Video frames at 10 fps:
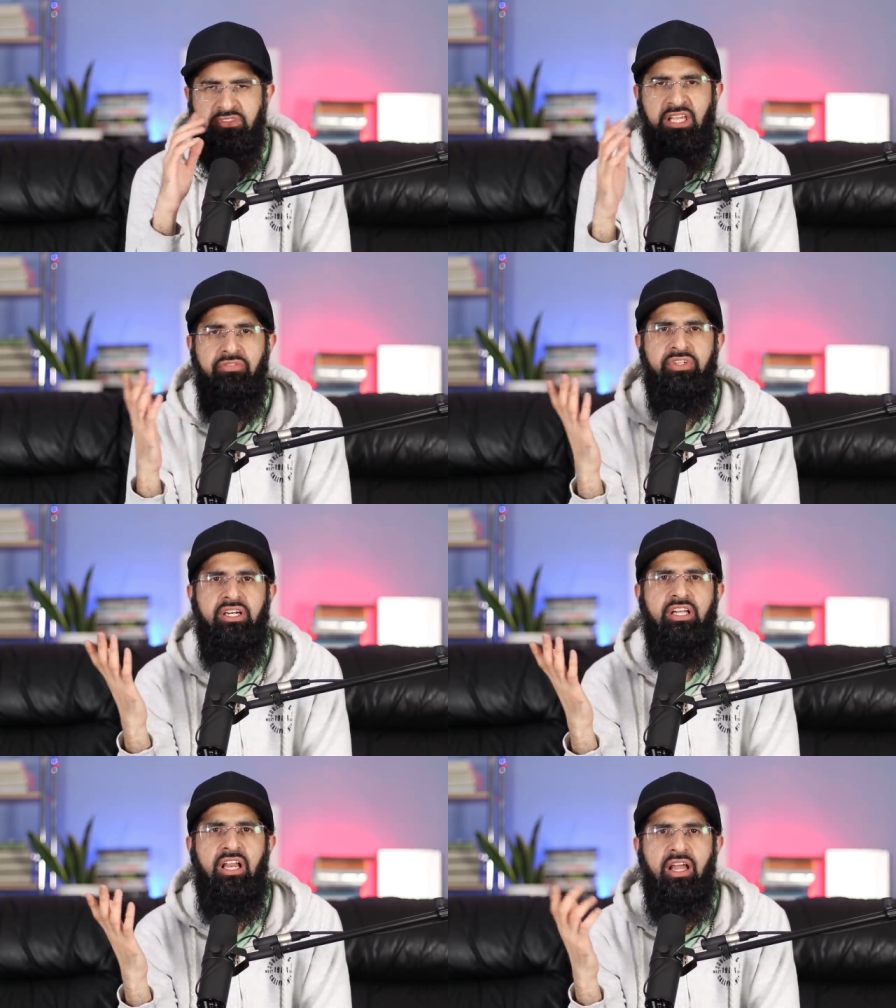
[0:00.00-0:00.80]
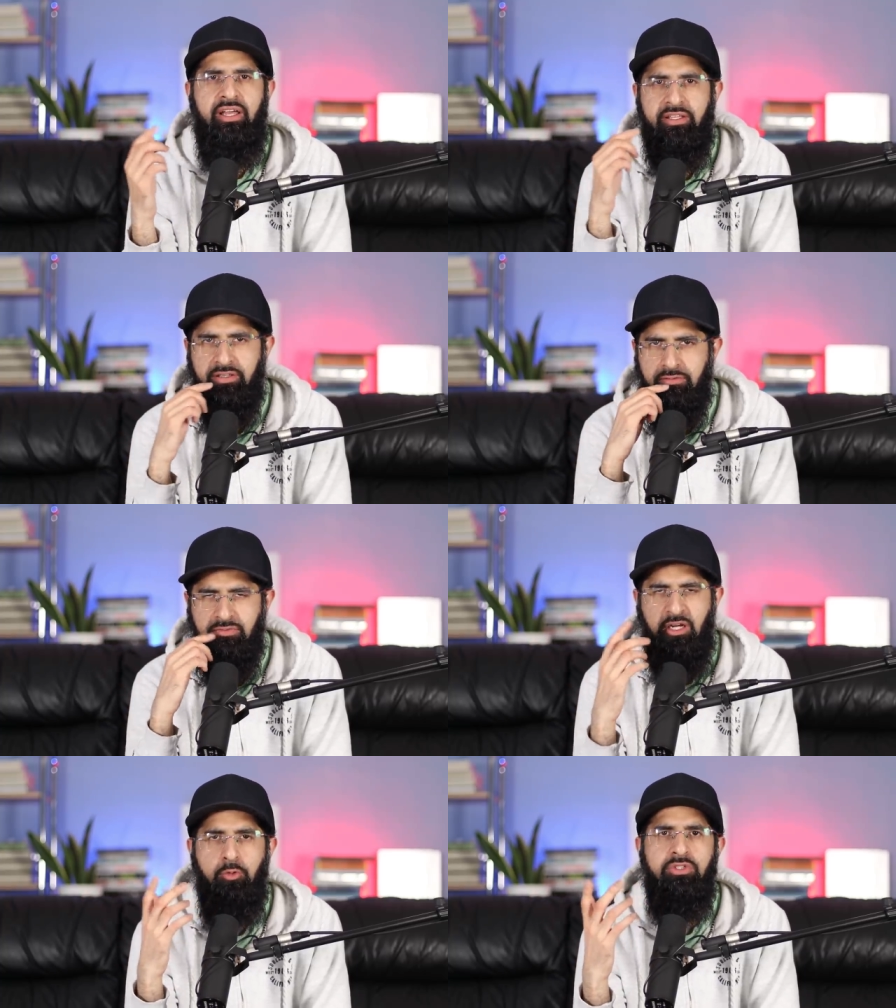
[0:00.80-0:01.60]
David and Goliath,
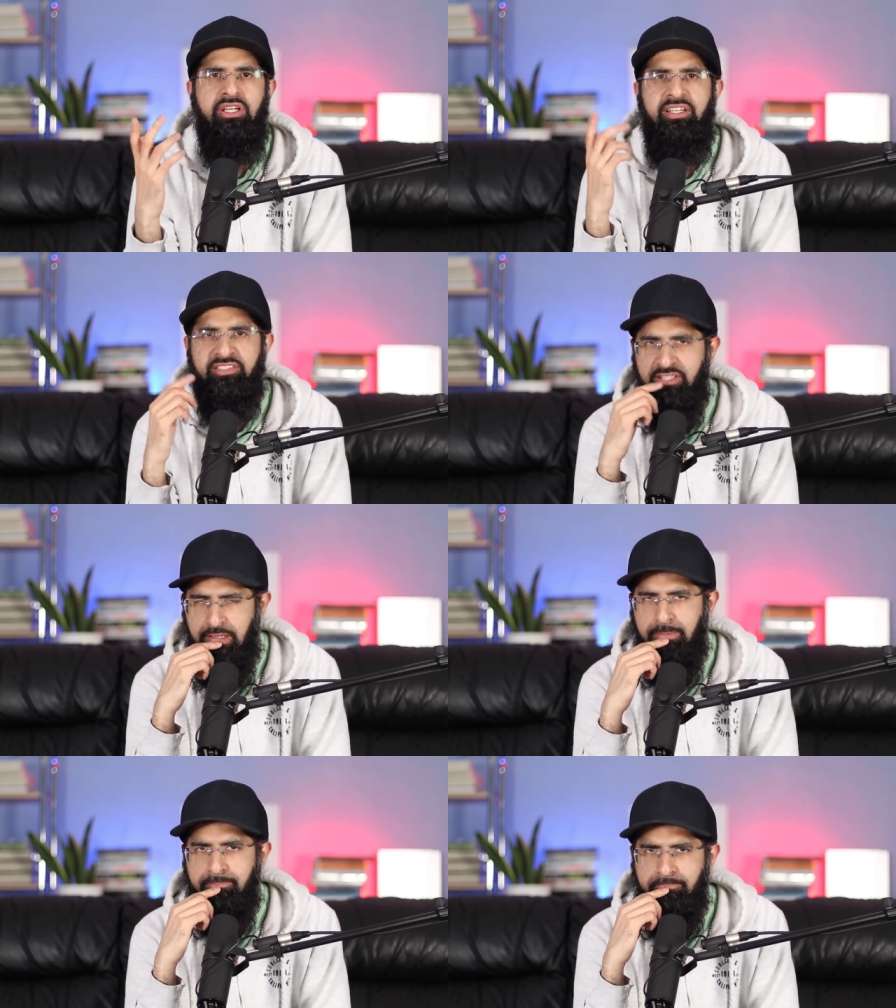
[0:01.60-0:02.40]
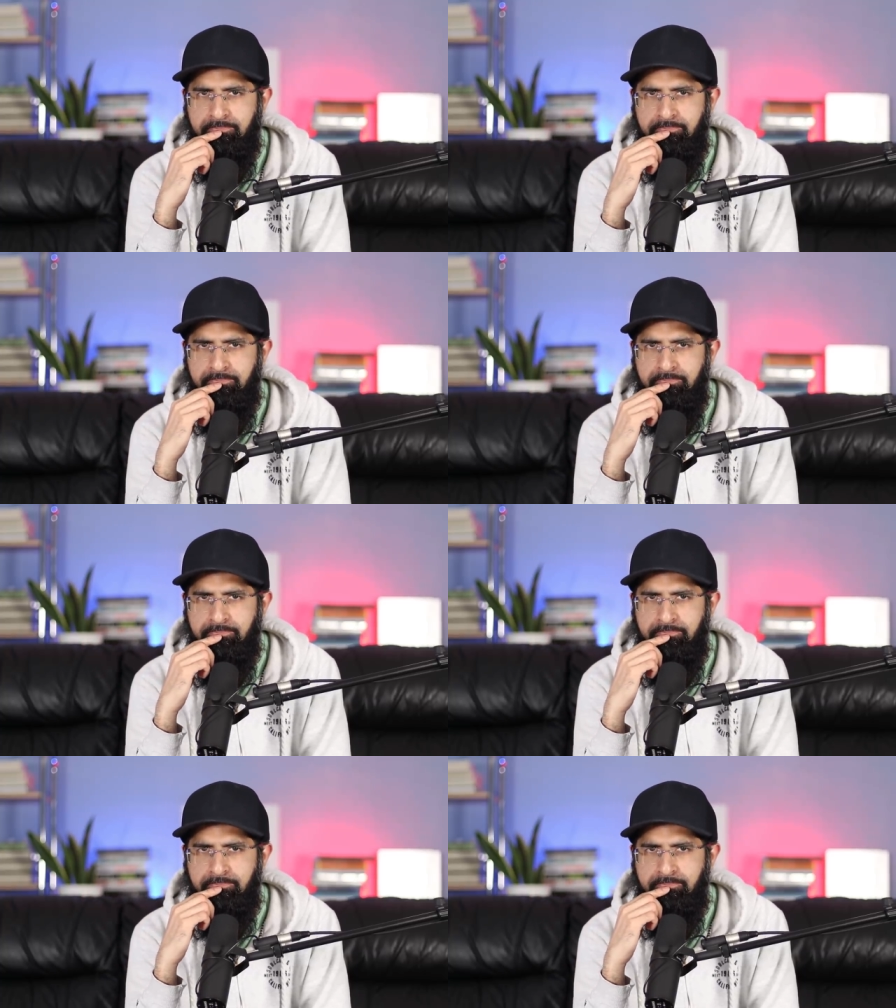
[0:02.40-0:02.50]
Dawood salam.